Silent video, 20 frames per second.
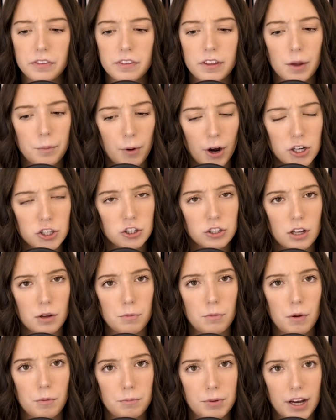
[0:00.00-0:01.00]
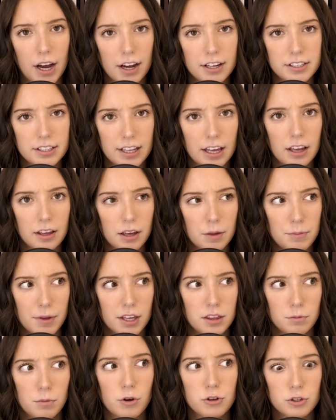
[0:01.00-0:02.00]
They pressure them because they can
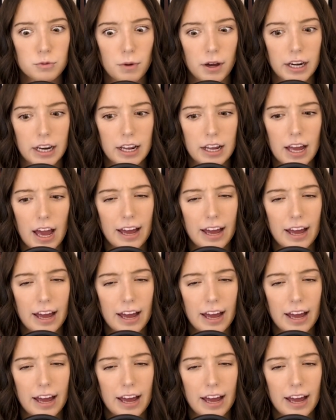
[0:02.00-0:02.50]
make the most money.